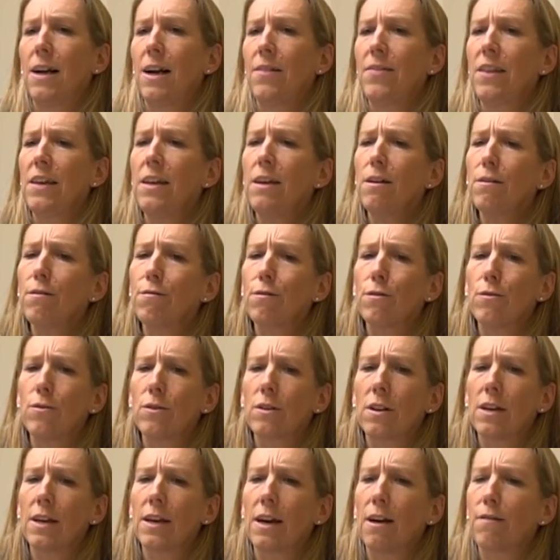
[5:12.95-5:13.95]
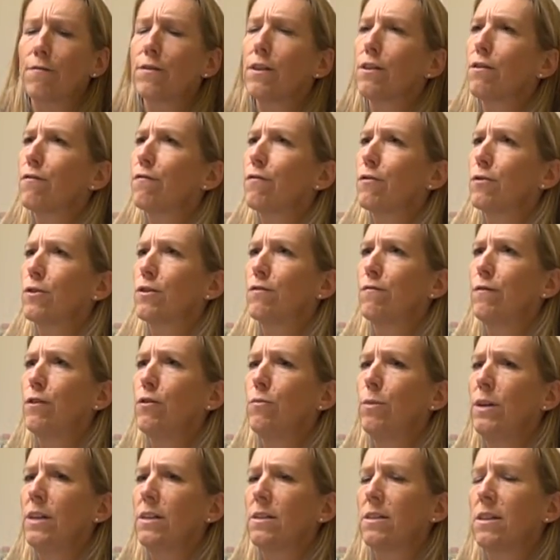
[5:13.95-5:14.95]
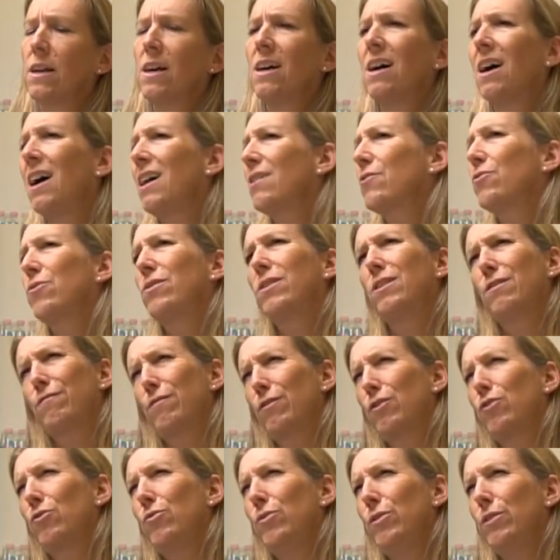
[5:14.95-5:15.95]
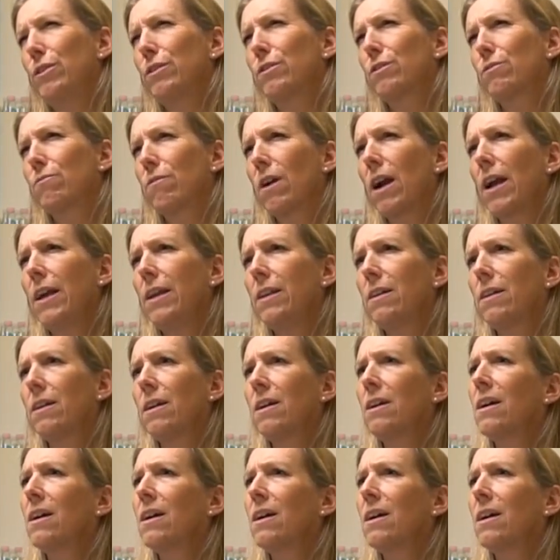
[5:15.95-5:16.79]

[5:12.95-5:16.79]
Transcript: And then I thought, like after the first few weeks, I'll do this for 2 years, right?